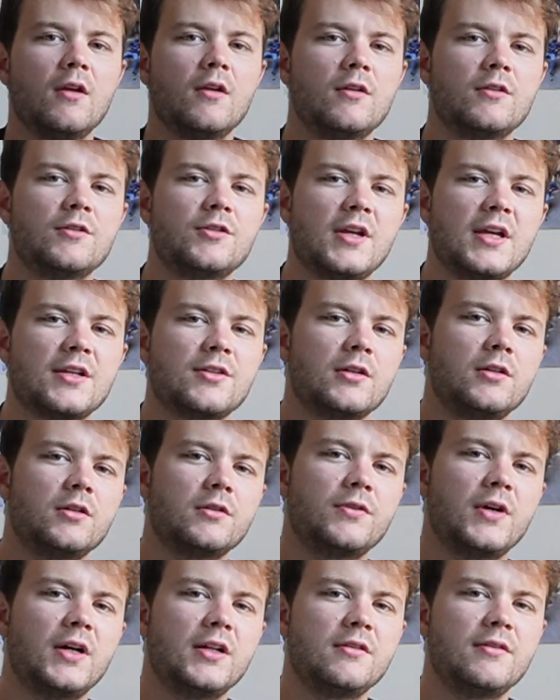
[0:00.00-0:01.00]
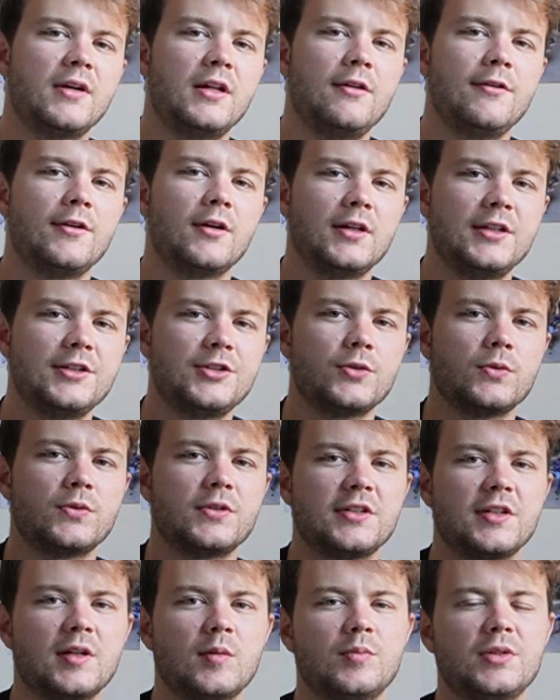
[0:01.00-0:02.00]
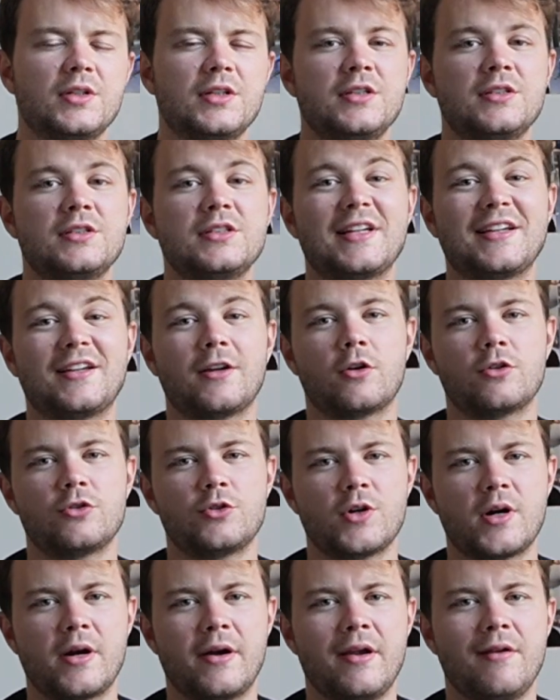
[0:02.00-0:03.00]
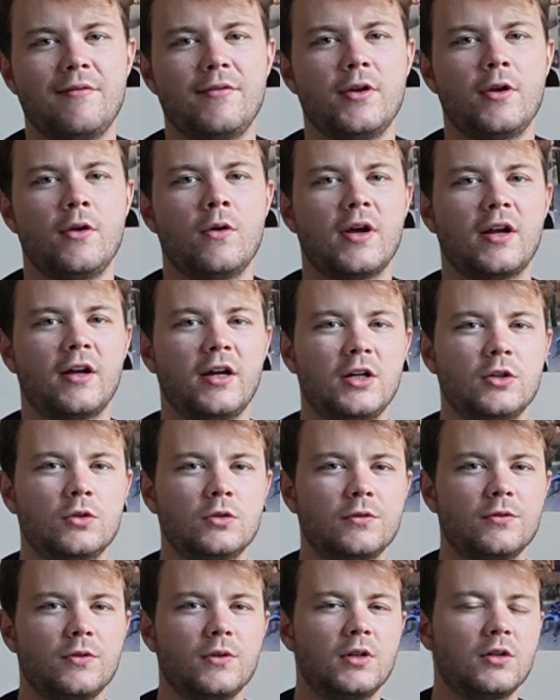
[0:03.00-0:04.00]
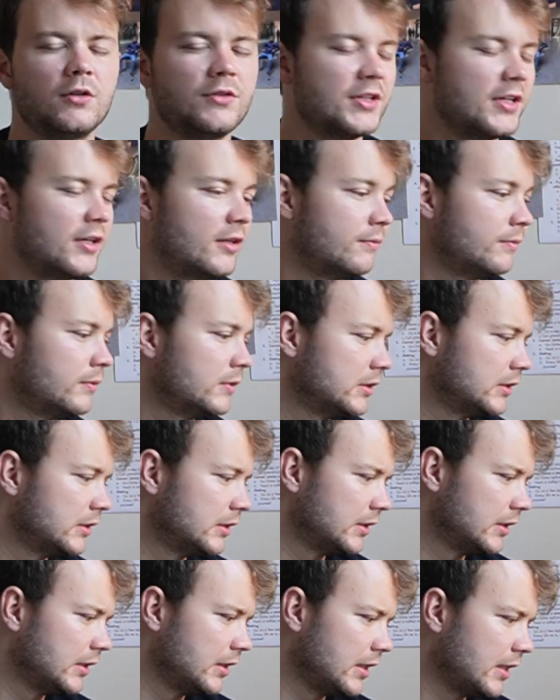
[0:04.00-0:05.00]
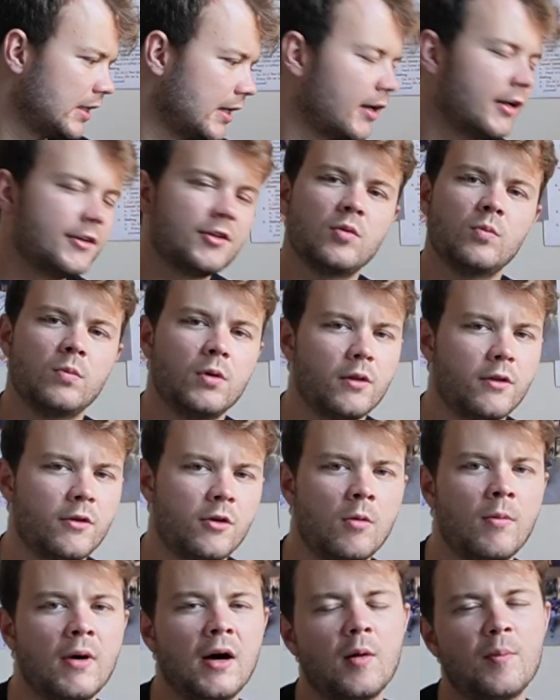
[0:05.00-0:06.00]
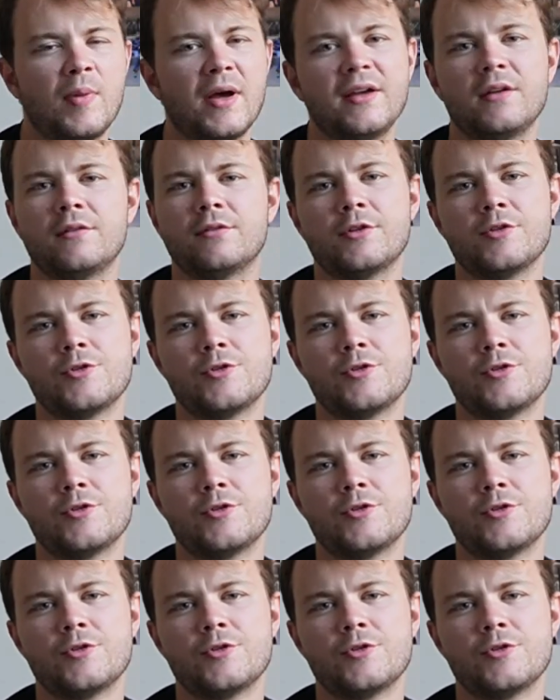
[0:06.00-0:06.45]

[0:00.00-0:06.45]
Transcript: So yes, I look for undervalued, highly shorted companies, take a contrarian view, and I hold for the long term. And I don't bother about paying for